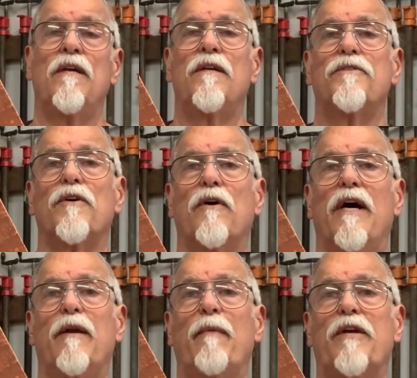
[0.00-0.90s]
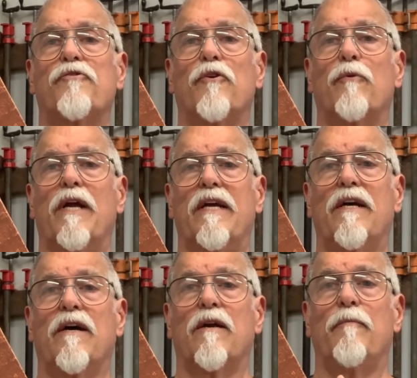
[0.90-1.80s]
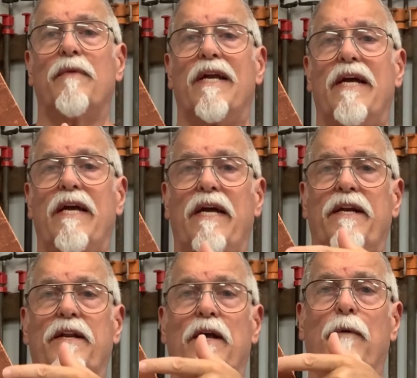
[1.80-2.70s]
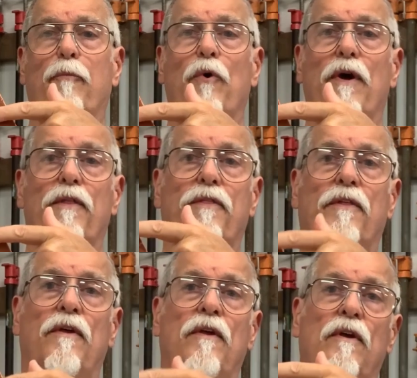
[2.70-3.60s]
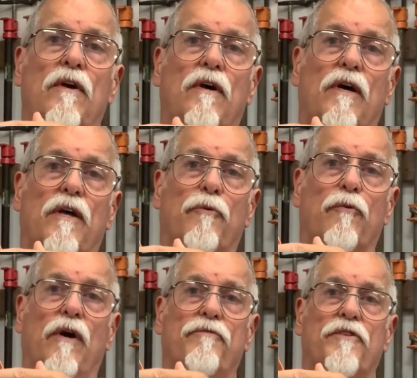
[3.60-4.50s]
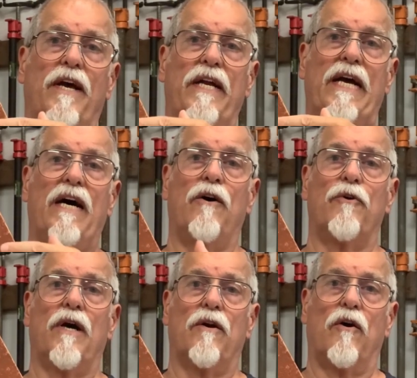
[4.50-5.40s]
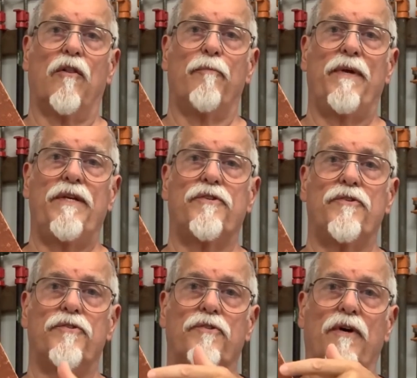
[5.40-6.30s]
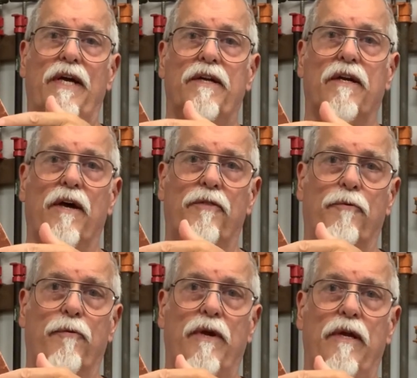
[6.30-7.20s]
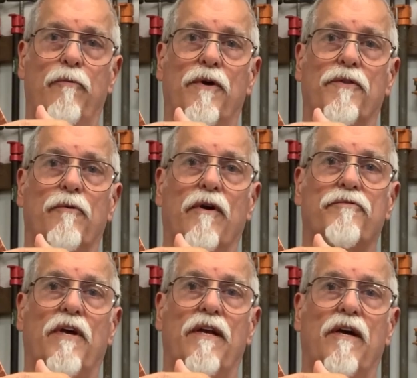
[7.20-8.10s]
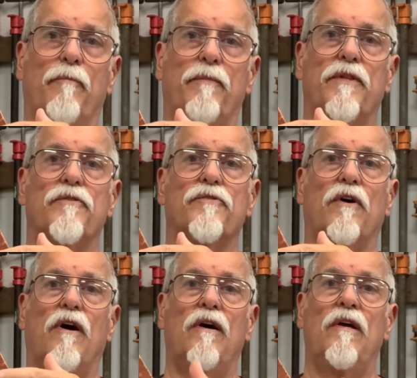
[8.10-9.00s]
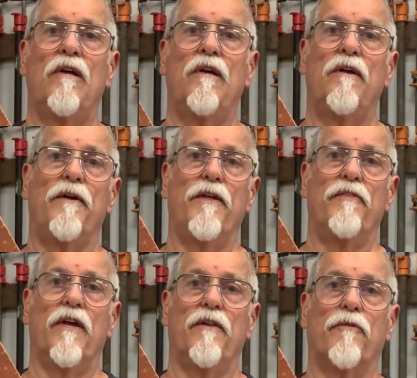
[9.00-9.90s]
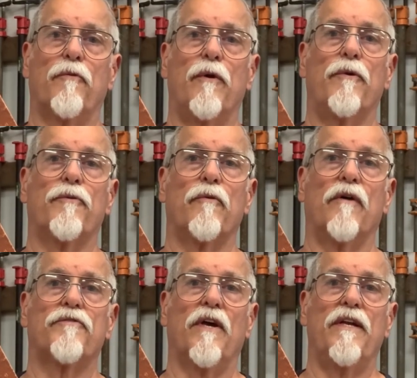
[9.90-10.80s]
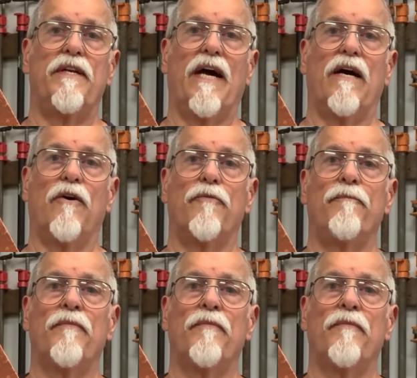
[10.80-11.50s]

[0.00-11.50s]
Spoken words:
So I had to make sure when I cut them that I ended up with the rough side out on all the pieces. So I had to cut 3 with the rough side up in the saw, and then 3 with the rough side down.